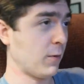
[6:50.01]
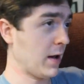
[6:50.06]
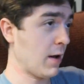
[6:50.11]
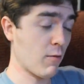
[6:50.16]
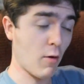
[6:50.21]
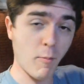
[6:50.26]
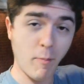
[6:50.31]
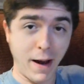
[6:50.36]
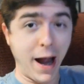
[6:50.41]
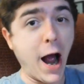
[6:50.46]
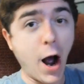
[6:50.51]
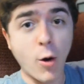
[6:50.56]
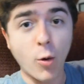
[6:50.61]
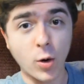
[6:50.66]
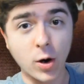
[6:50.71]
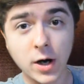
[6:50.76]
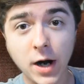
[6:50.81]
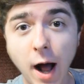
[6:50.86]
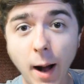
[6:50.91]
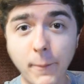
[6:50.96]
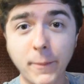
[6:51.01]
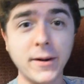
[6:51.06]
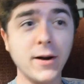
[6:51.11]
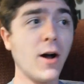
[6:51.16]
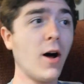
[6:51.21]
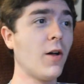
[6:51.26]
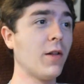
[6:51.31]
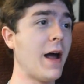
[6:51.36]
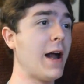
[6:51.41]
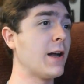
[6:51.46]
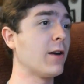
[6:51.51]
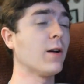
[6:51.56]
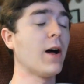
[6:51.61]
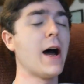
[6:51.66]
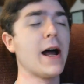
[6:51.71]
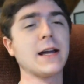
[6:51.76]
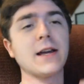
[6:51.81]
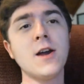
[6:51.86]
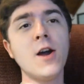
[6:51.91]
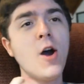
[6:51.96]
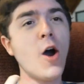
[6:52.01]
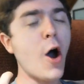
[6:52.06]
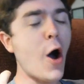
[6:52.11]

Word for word: when they were powering up and all that, and you're like,